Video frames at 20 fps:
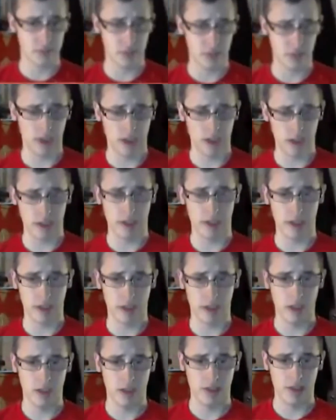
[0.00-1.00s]
are playing
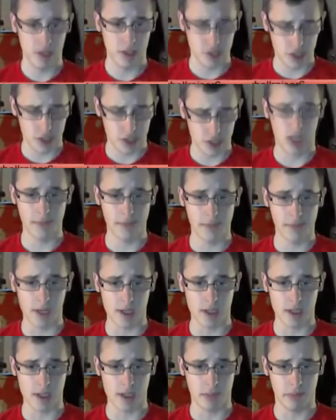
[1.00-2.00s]
the
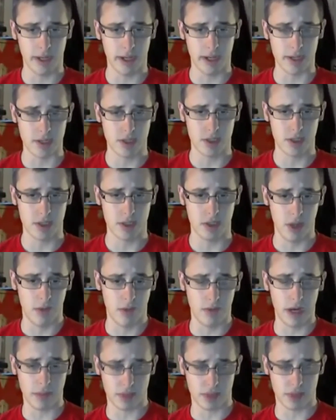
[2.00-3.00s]
zombies, but you have
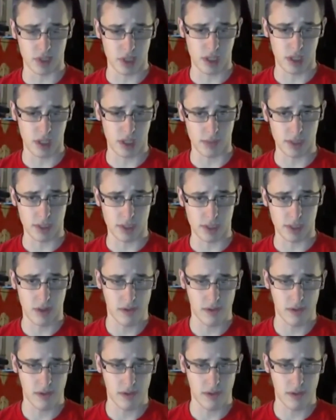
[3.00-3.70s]
opposite teams.